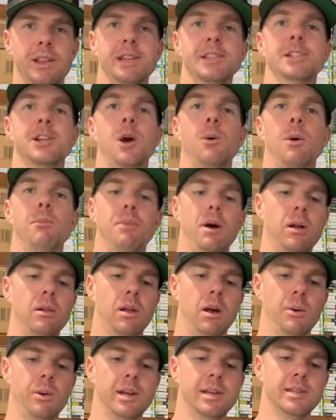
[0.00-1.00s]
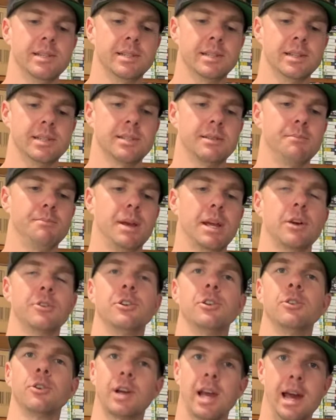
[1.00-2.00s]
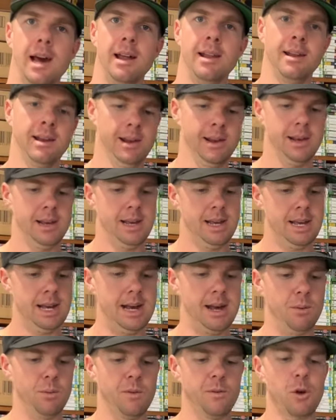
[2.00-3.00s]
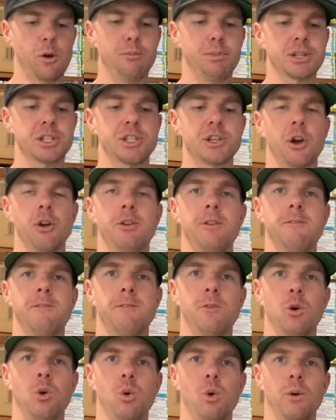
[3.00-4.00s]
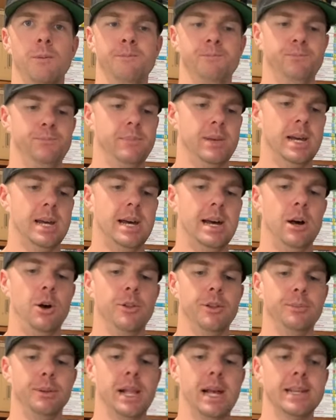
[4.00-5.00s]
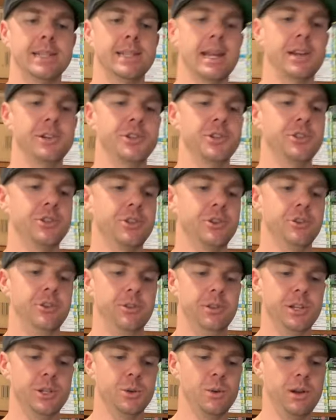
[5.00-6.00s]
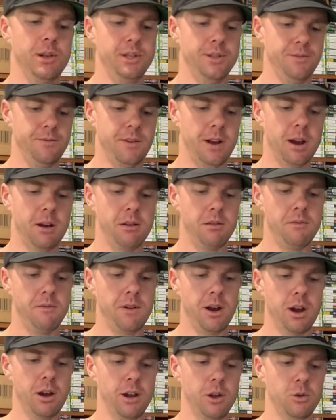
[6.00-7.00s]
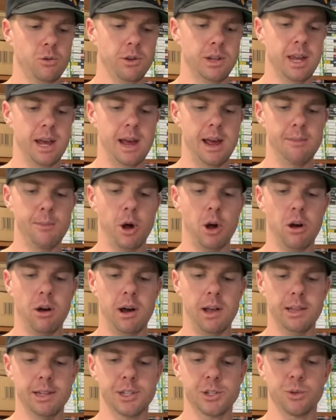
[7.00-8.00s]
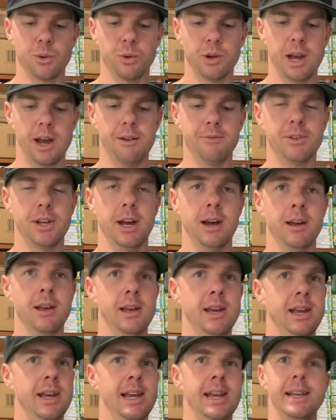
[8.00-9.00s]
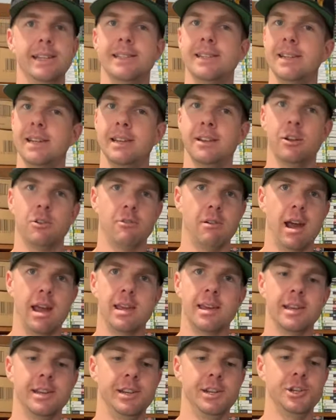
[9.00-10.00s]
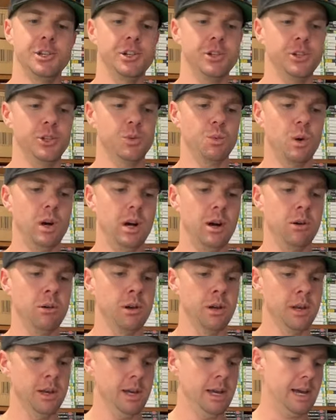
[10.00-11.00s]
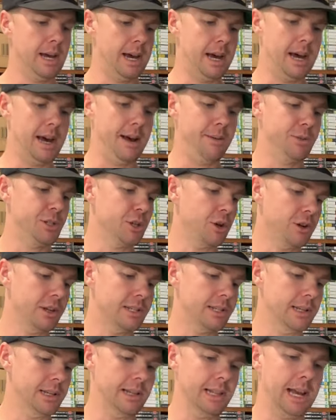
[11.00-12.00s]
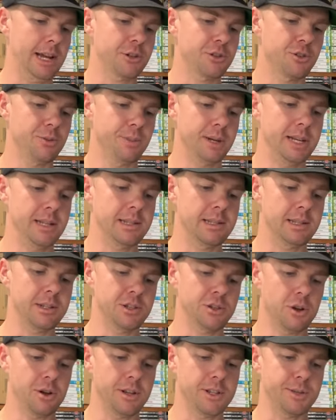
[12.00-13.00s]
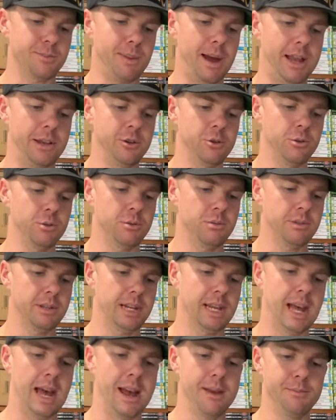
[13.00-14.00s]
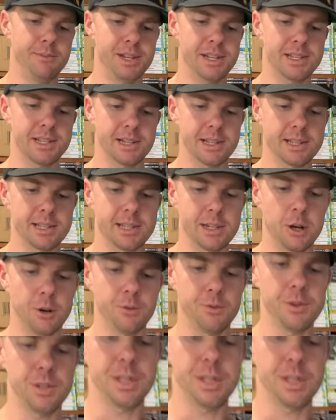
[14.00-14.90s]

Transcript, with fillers: that doesn't know what BOLO is, it's be on the lookout. Um, we've got Persona four uh, on the PlayStation two. This one is a very, very good game, highly sought after. It's in great condition as well. Um, it's got its little extra bits, it's got its manual. The game disc itself